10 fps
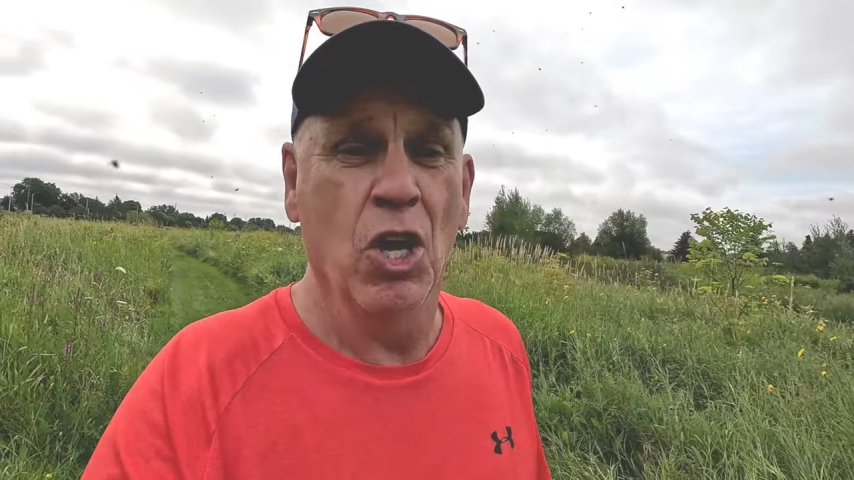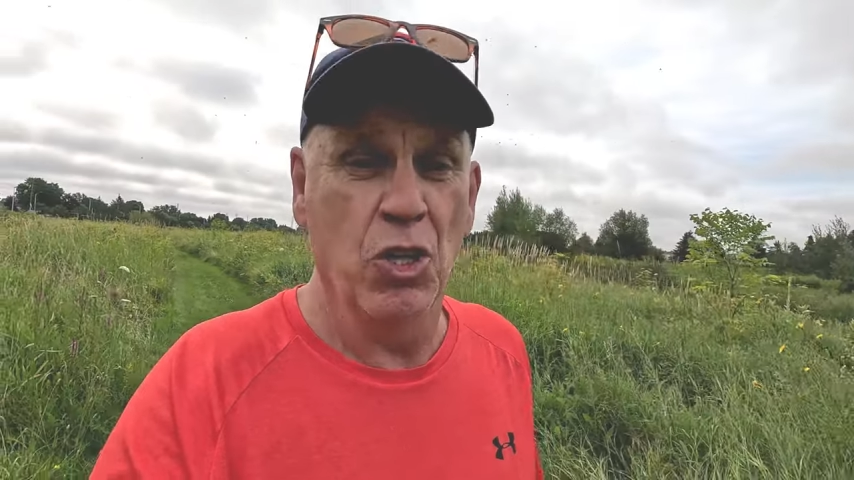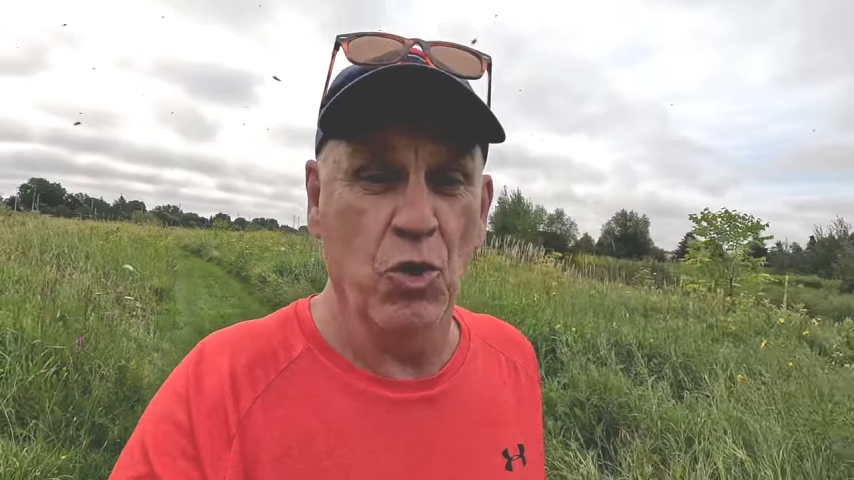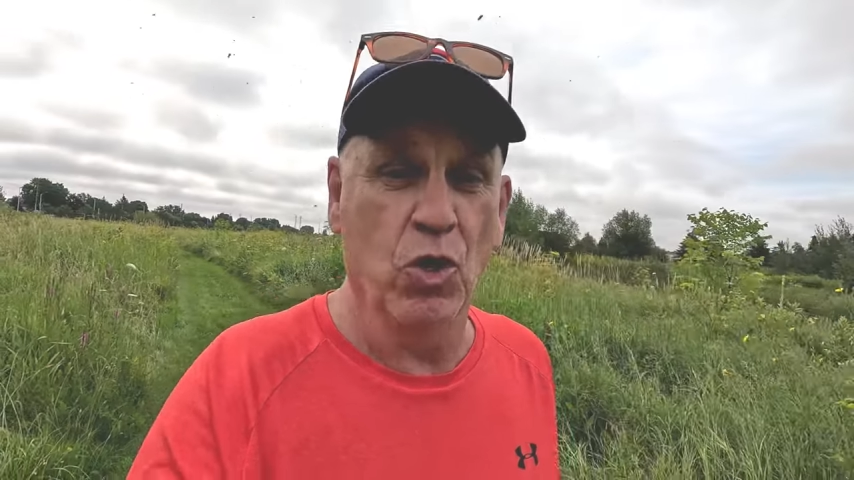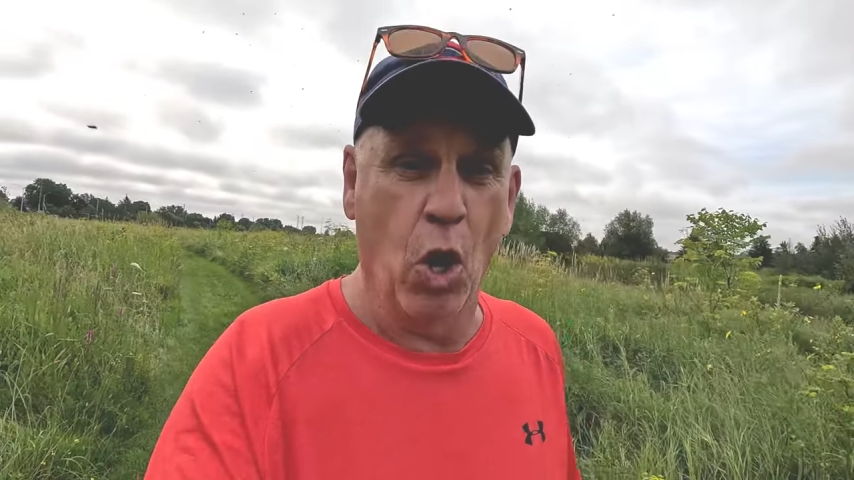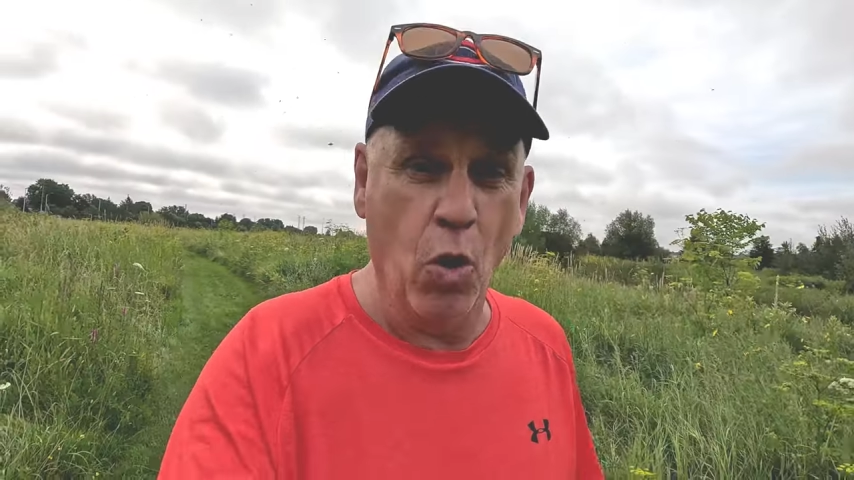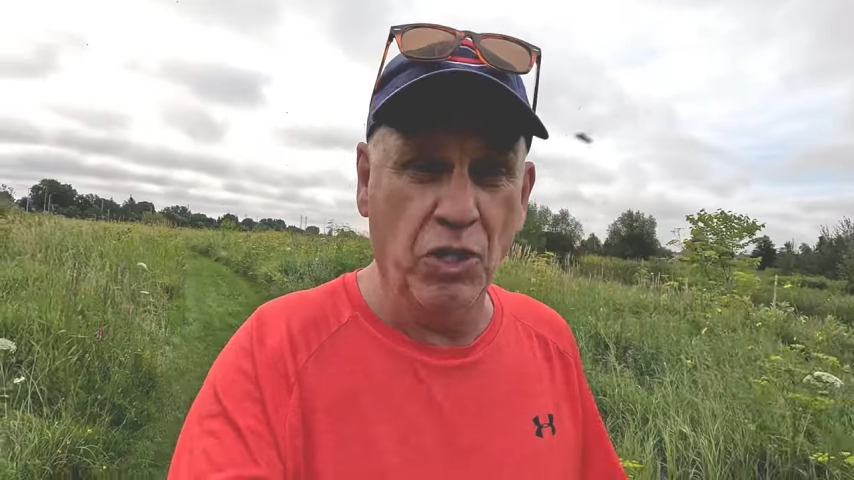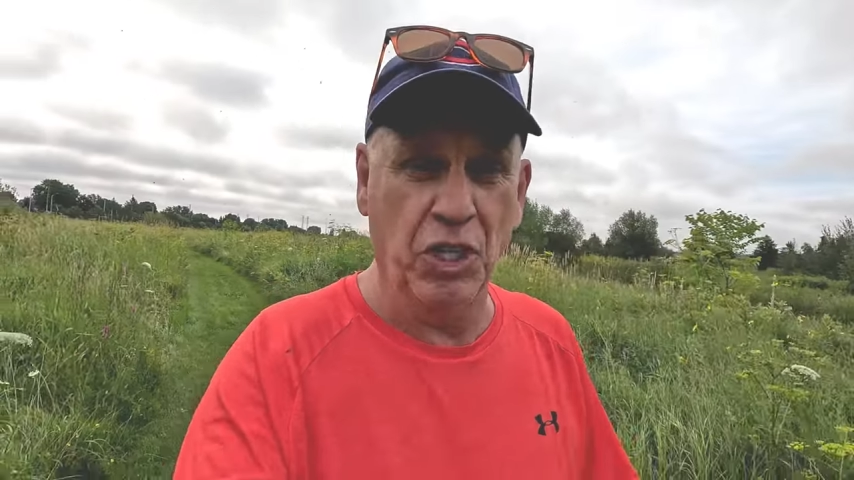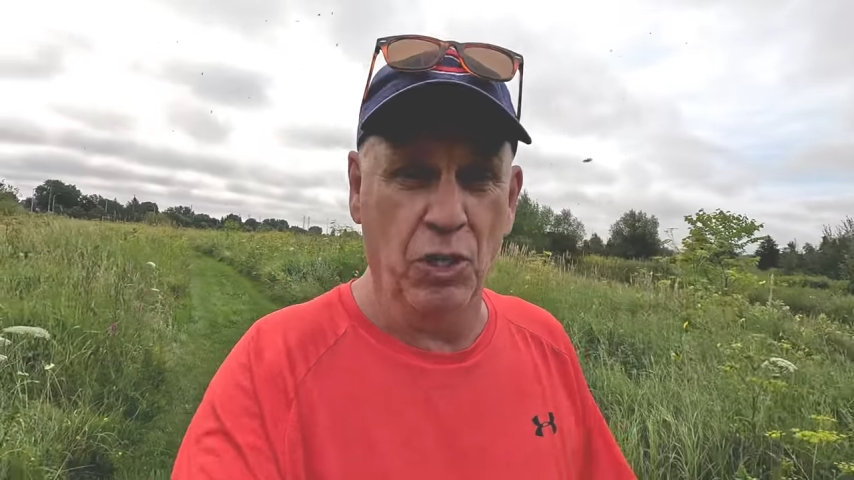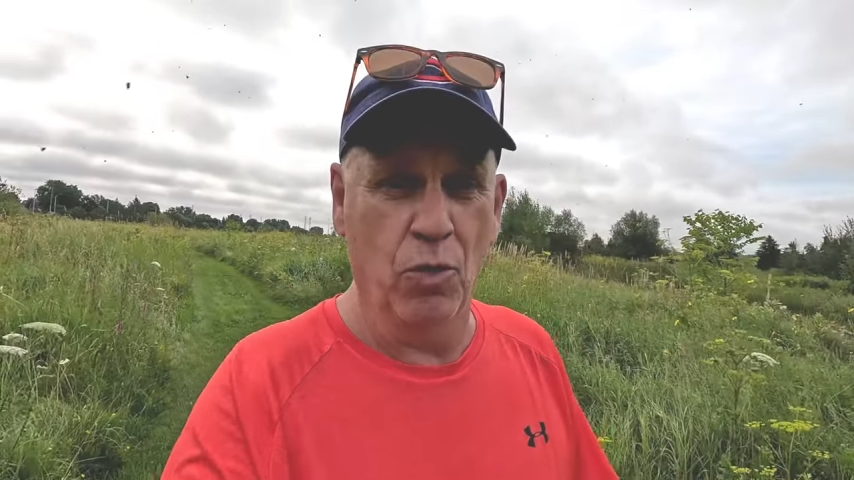you go
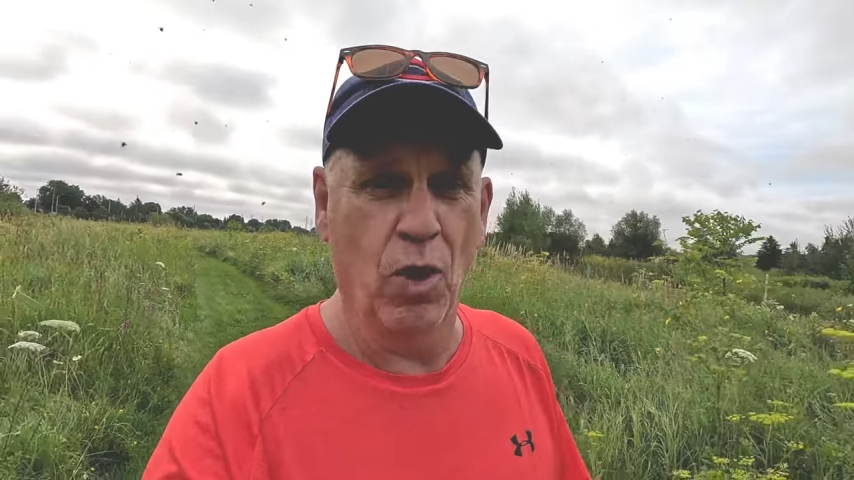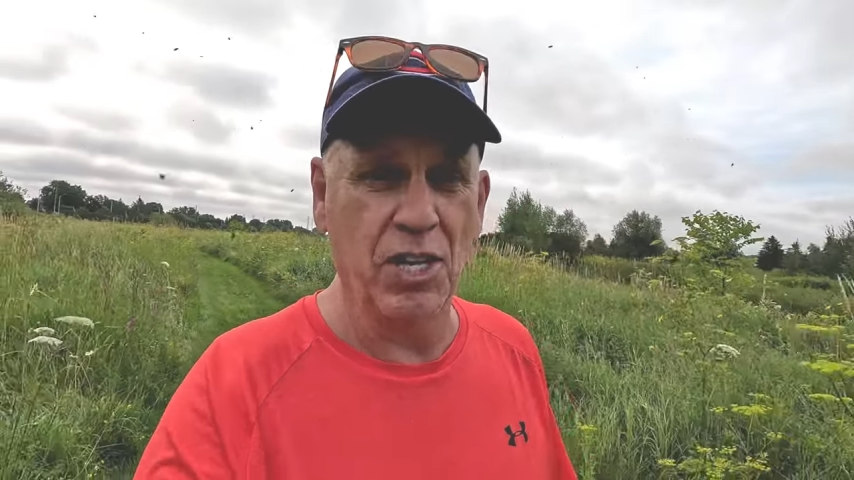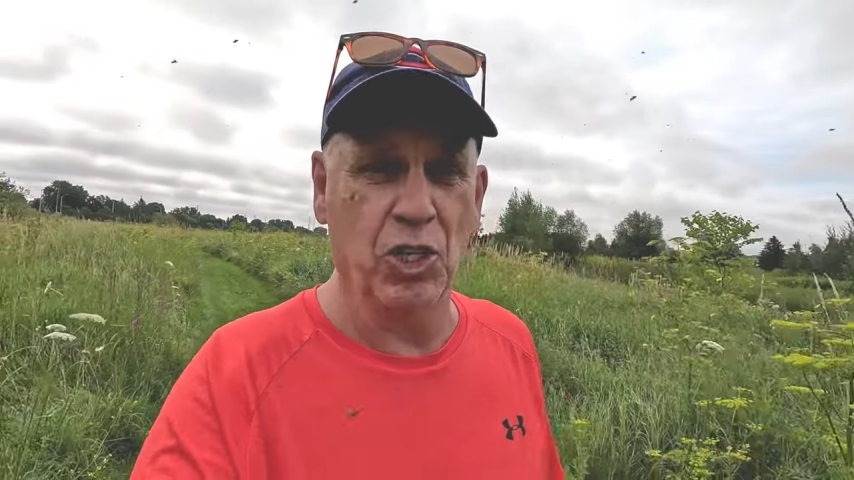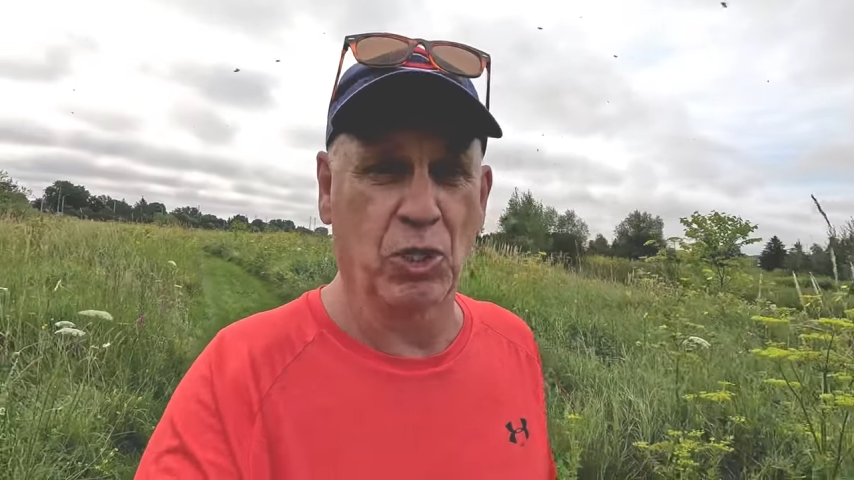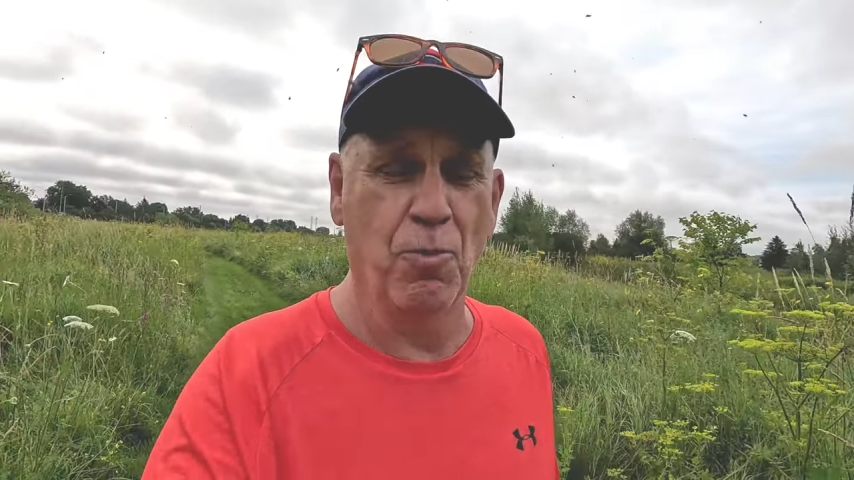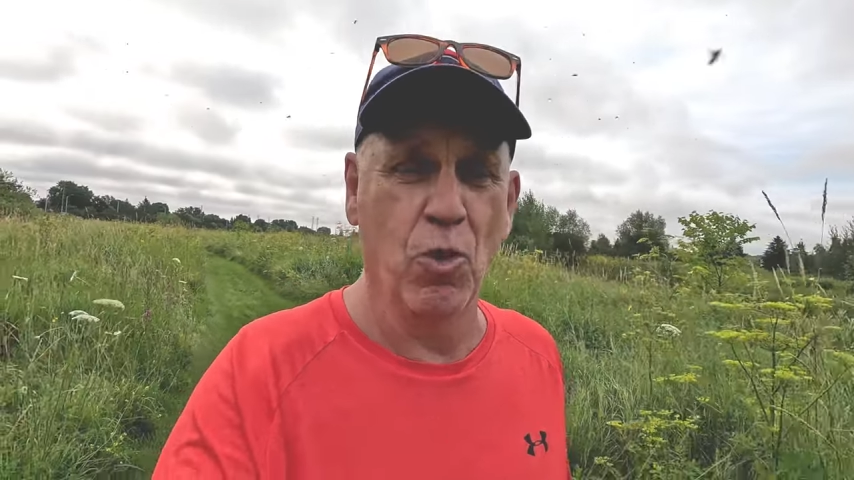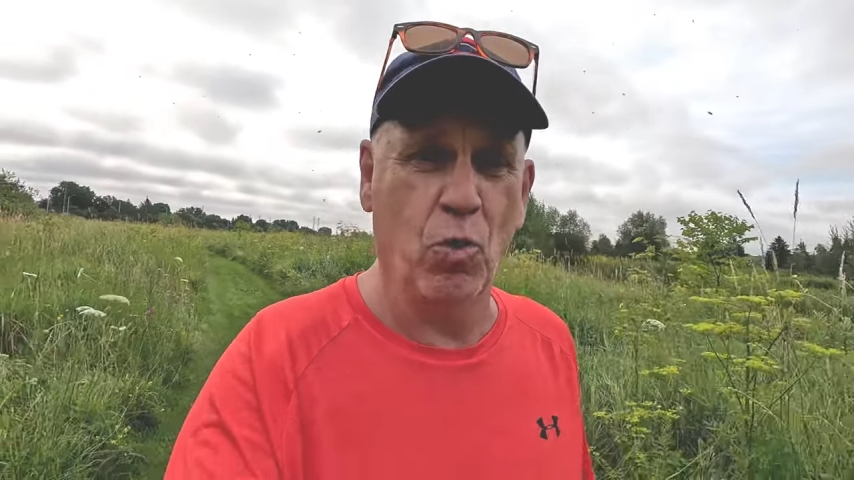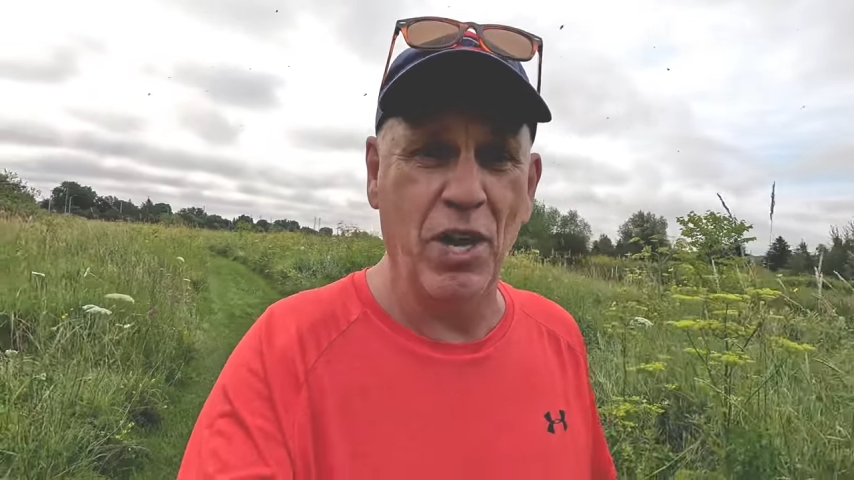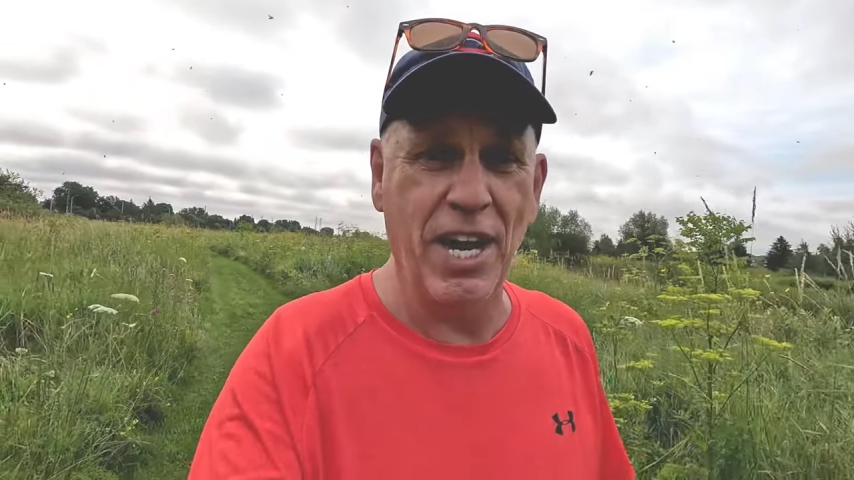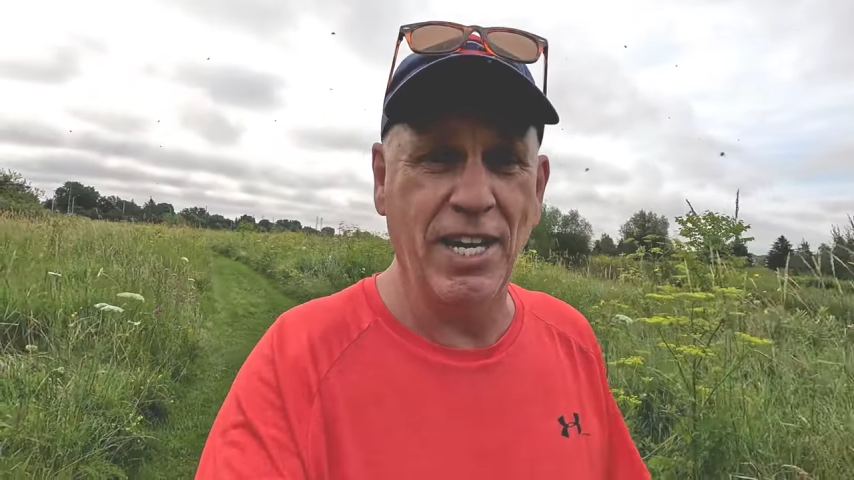to while you smoke
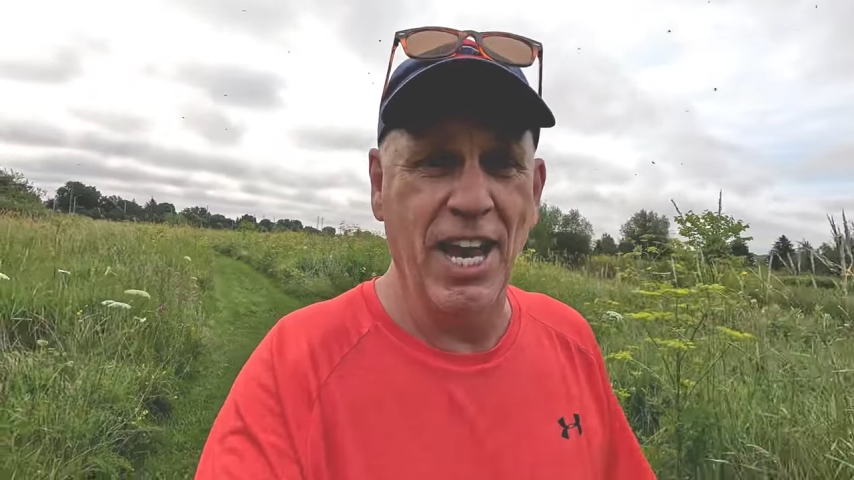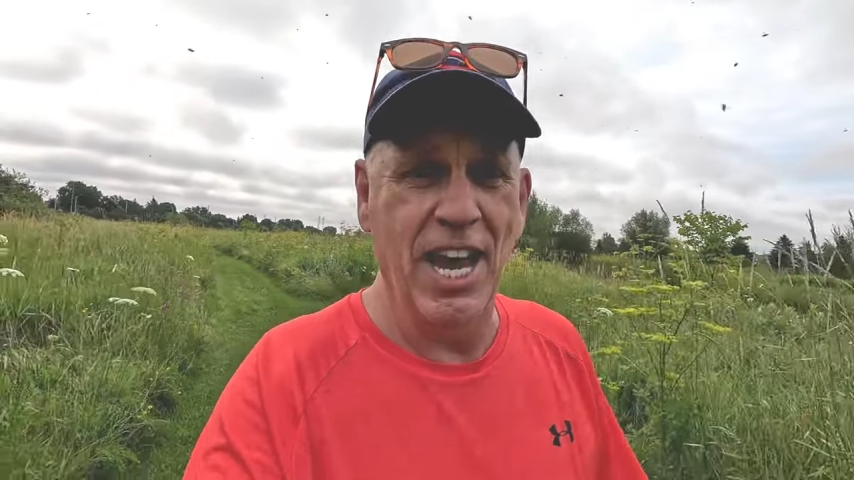weed